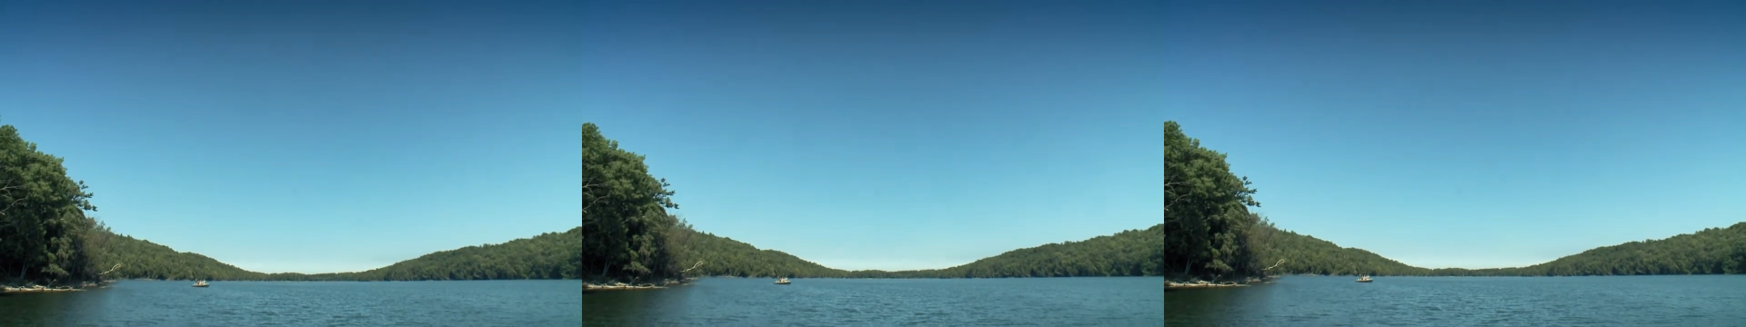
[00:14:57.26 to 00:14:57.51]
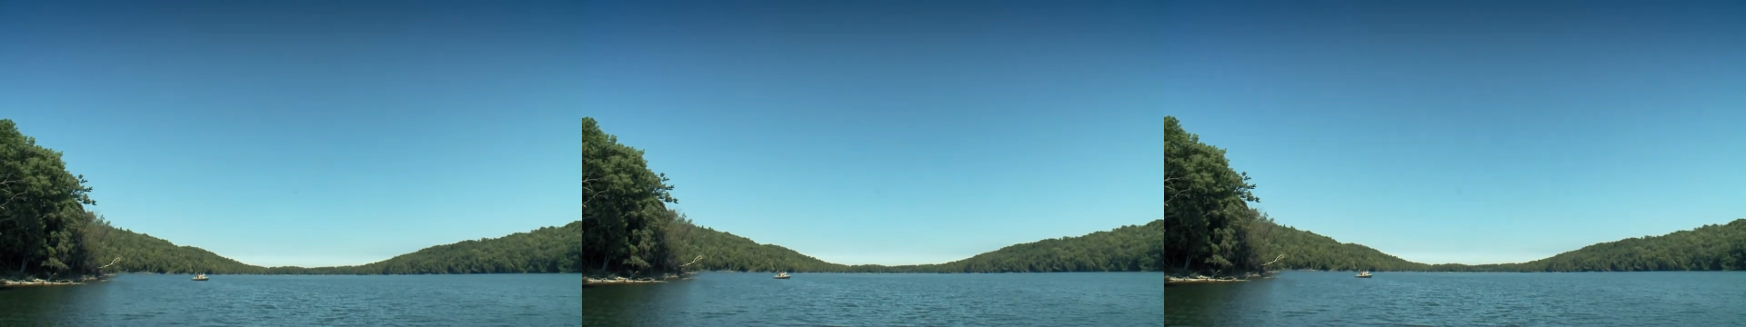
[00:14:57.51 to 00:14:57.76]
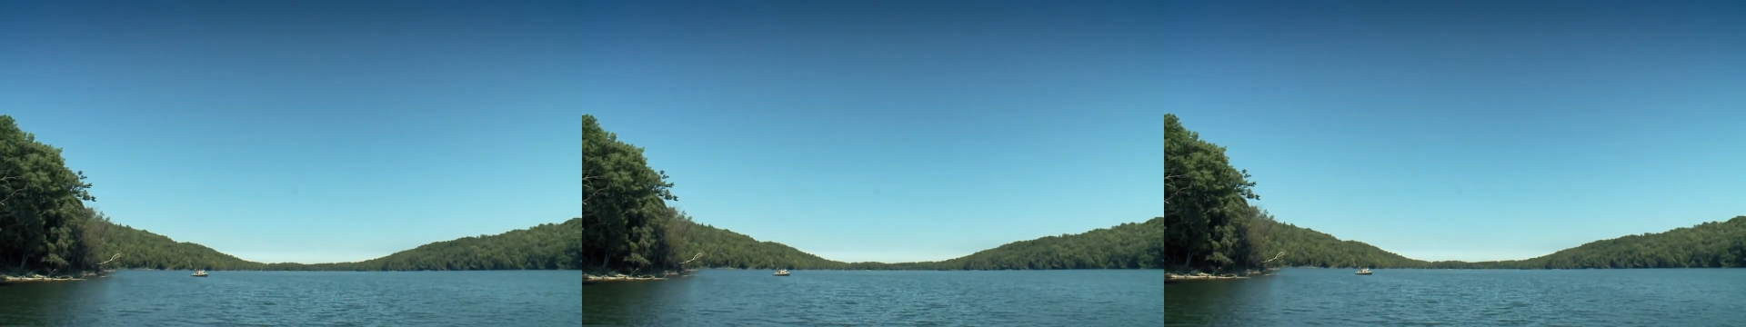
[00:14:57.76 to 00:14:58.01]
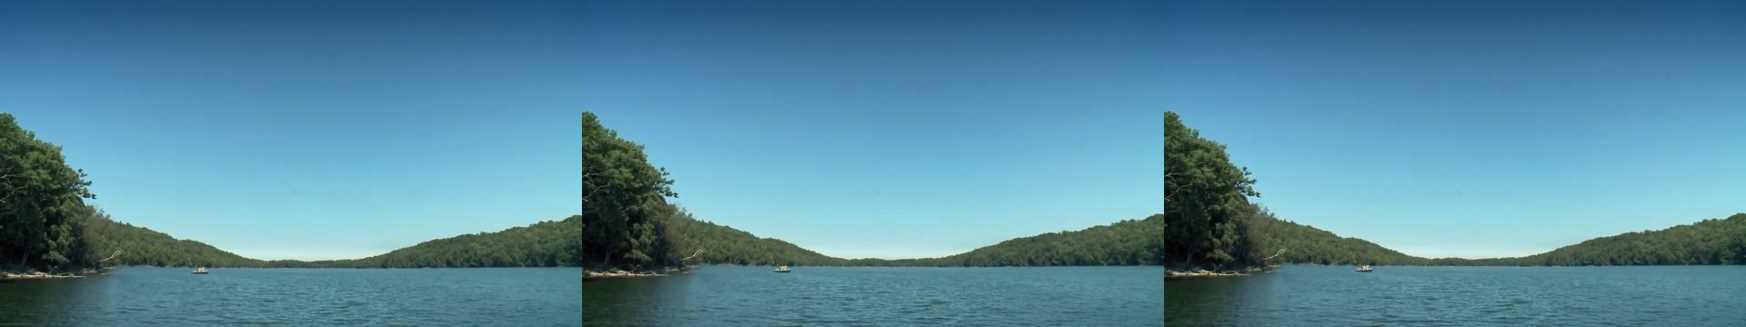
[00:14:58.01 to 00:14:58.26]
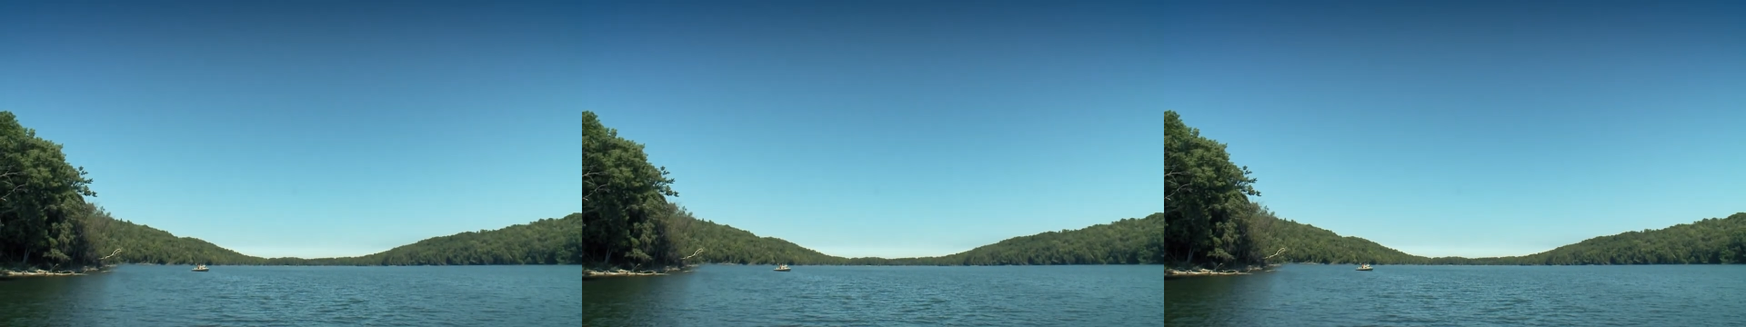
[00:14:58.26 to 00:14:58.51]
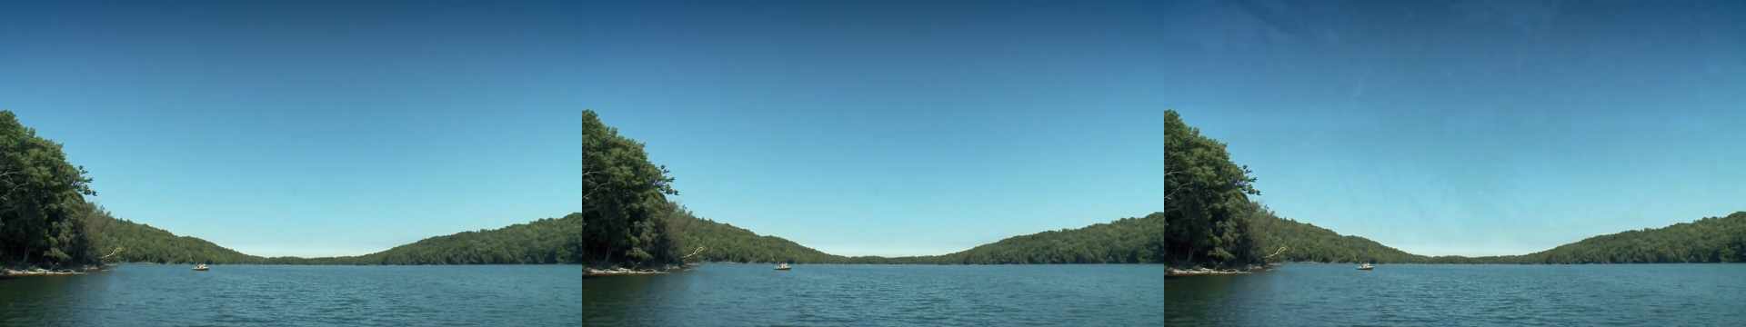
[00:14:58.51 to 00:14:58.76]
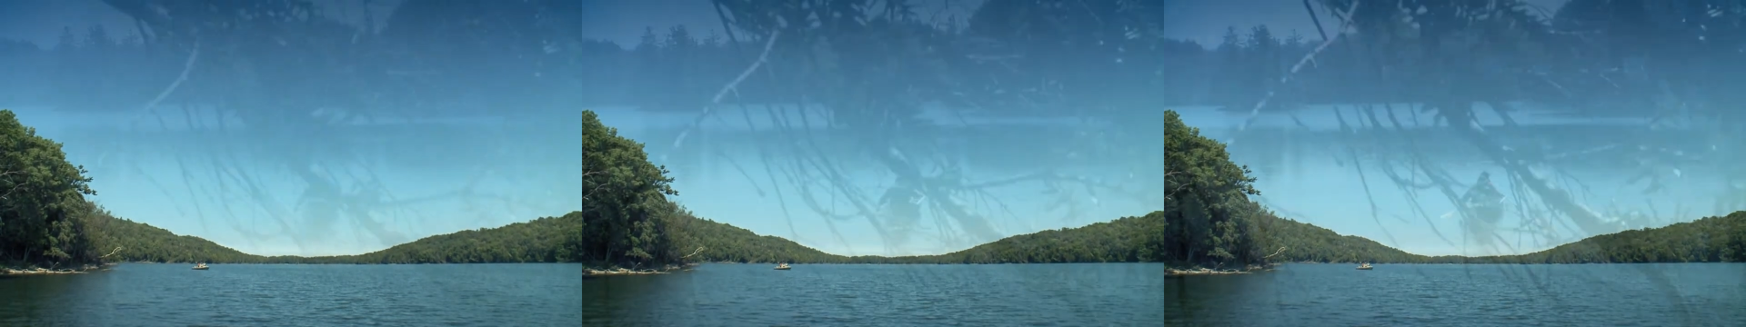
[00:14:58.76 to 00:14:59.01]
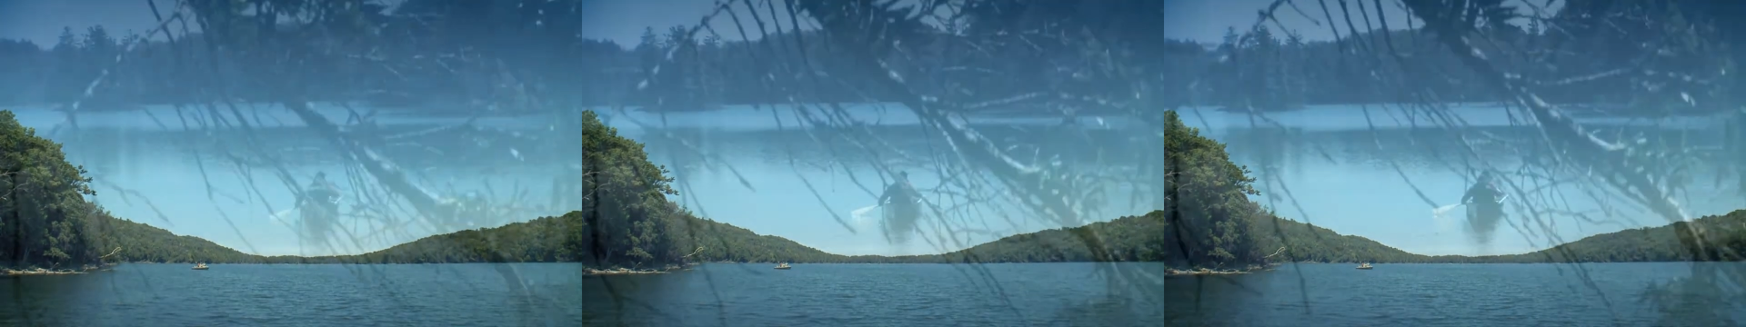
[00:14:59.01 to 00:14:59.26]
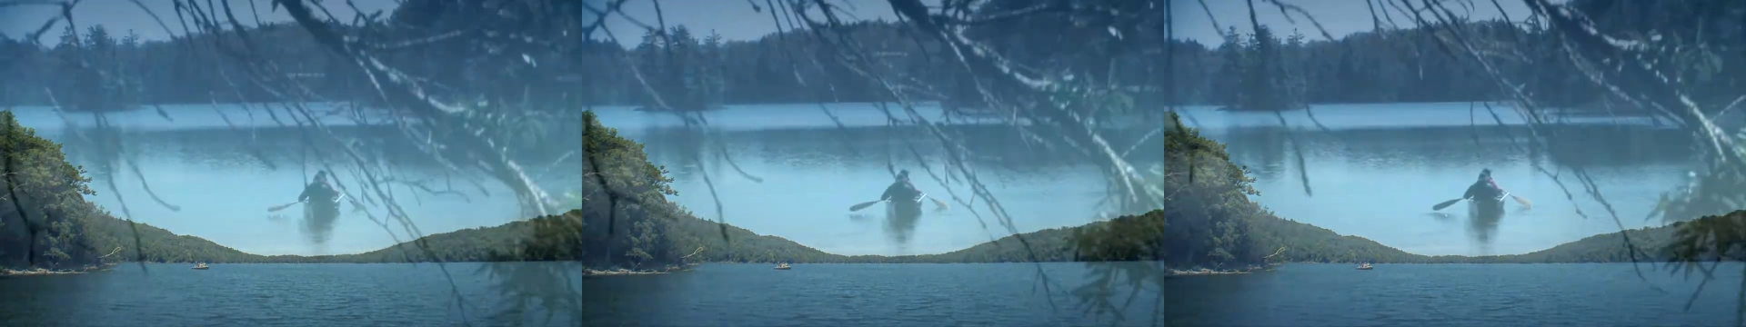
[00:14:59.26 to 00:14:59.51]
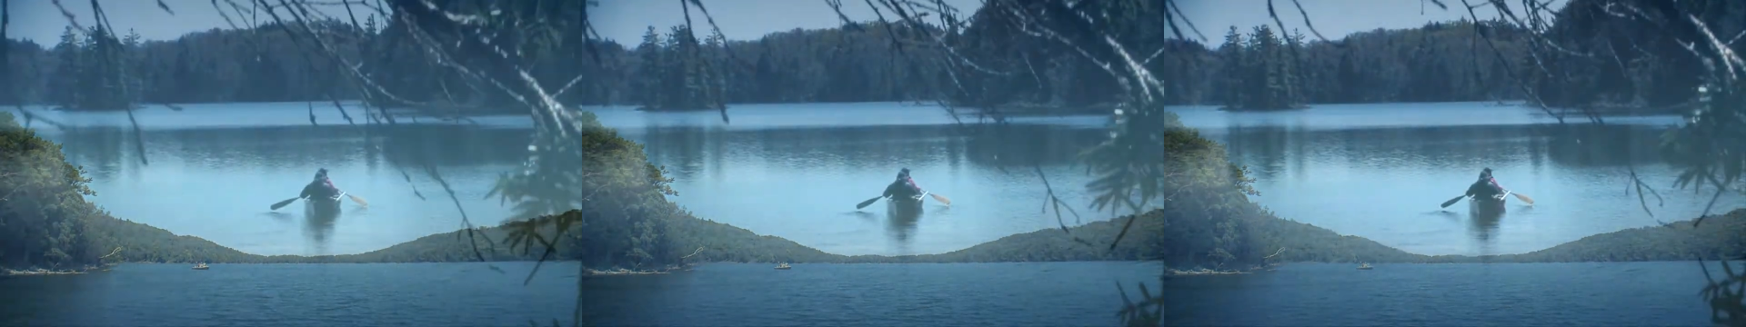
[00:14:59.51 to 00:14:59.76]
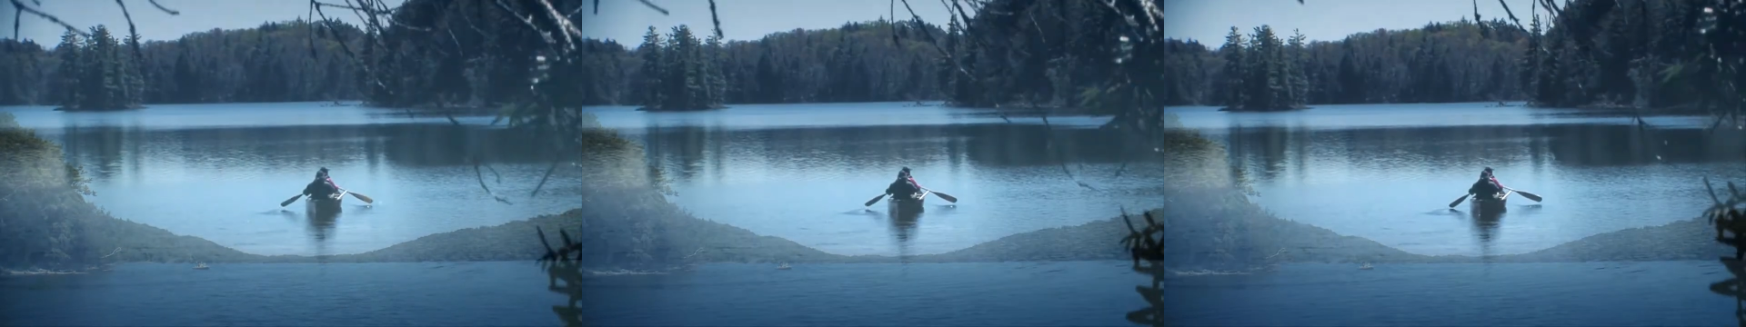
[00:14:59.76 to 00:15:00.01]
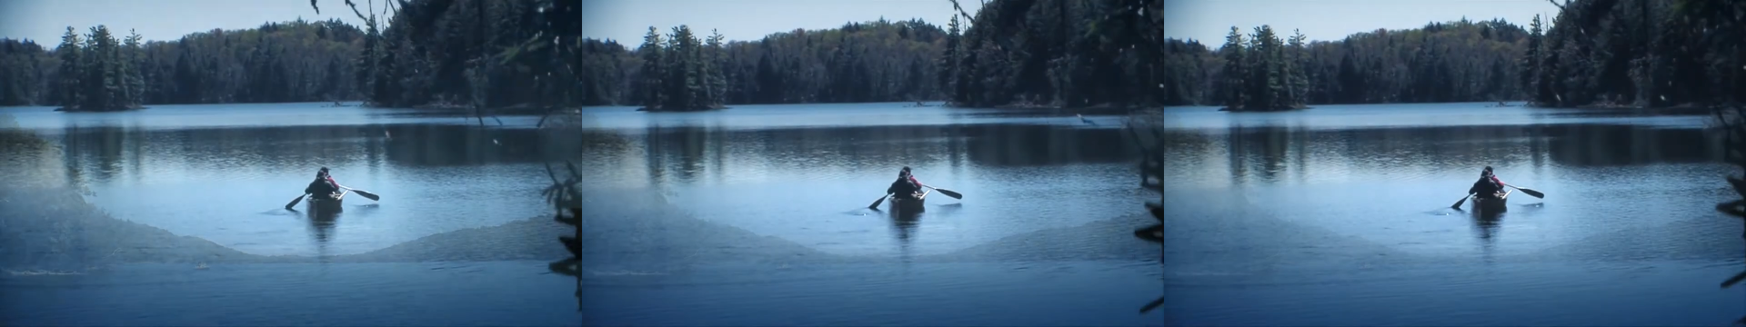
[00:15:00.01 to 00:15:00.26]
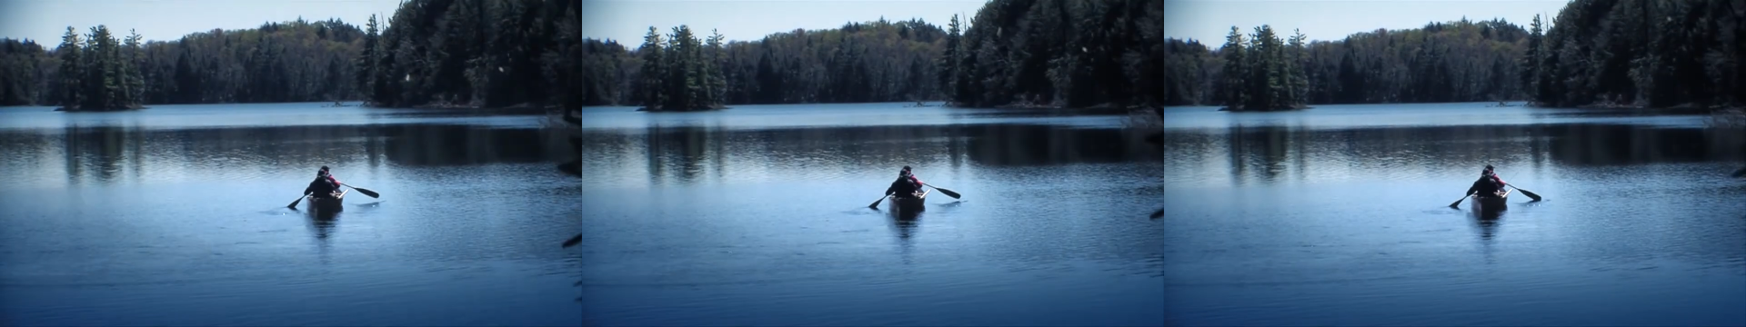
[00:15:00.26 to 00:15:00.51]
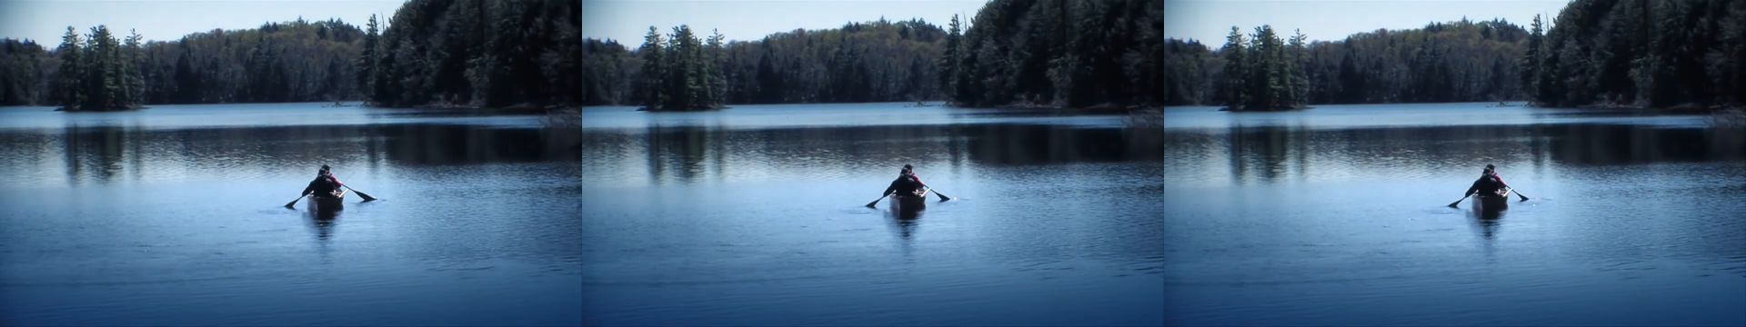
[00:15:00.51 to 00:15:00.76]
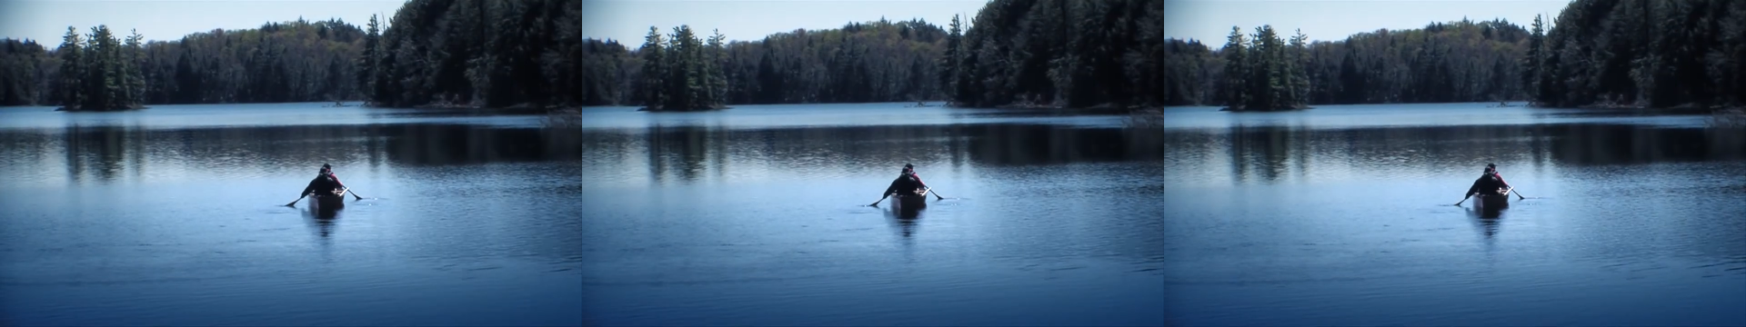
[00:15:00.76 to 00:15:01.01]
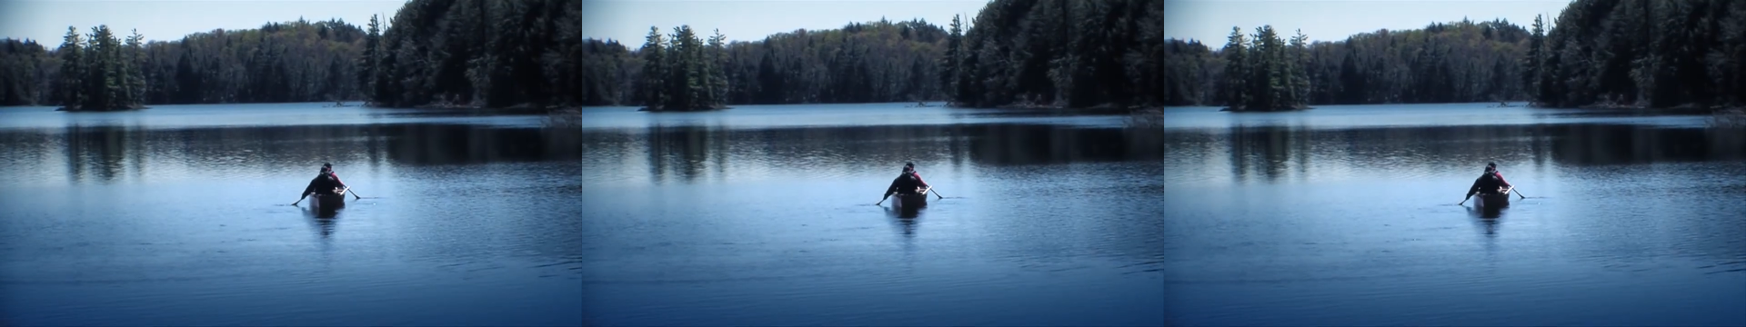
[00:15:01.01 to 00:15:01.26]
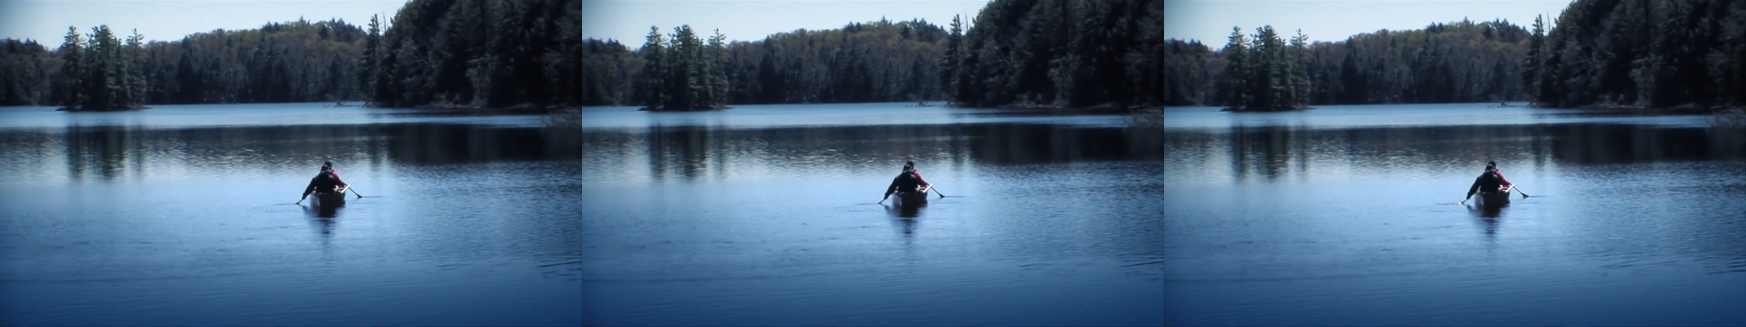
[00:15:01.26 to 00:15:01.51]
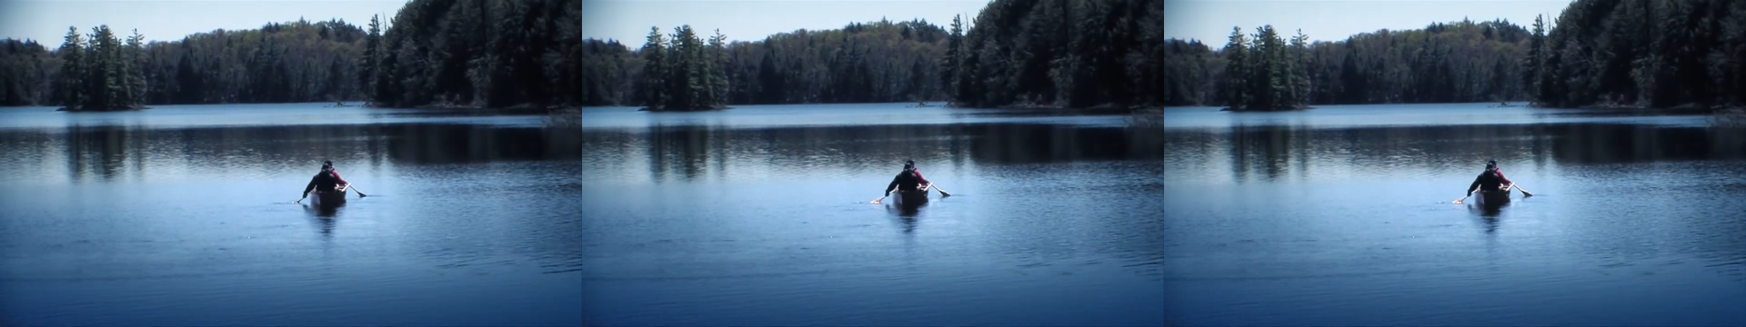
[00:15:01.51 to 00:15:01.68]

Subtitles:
Nobody's mouth can be seen.